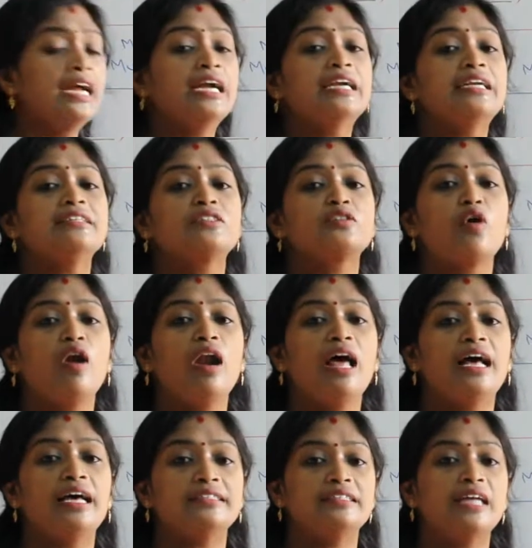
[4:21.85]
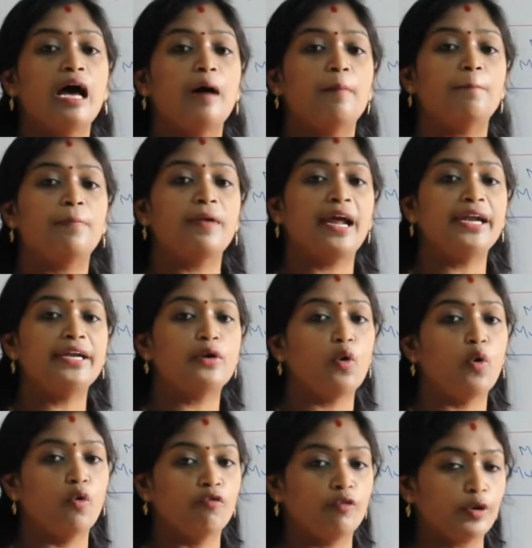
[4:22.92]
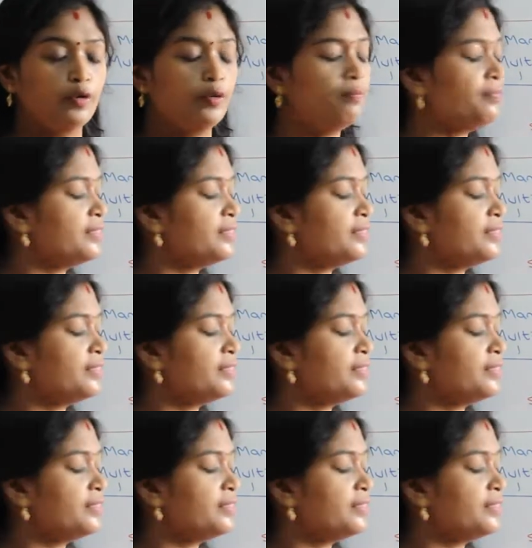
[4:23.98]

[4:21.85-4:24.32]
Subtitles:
It is called as the upright ovule.